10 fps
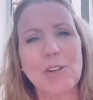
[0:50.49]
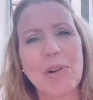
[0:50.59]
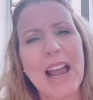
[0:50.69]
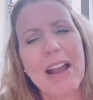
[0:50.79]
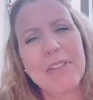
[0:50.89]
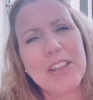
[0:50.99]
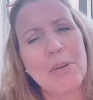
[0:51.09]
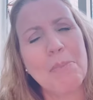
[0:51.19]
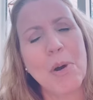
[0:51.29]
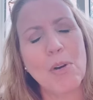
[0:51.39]
or having
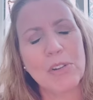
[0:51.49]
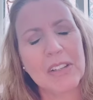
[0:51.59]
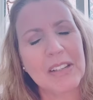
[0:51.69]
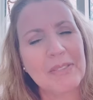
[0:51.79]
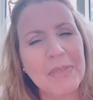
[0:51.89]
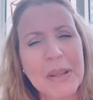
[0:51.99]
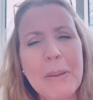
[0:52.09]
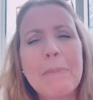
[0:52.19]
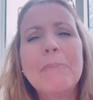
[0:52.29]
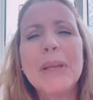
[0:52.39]
the most.
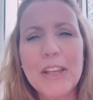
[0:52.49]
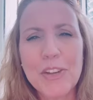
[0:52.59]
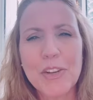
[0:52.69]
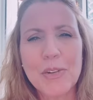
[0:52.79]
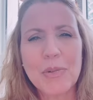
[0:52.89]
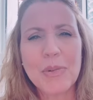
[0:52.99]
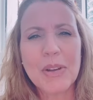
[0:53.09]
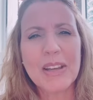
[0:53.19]
Be you.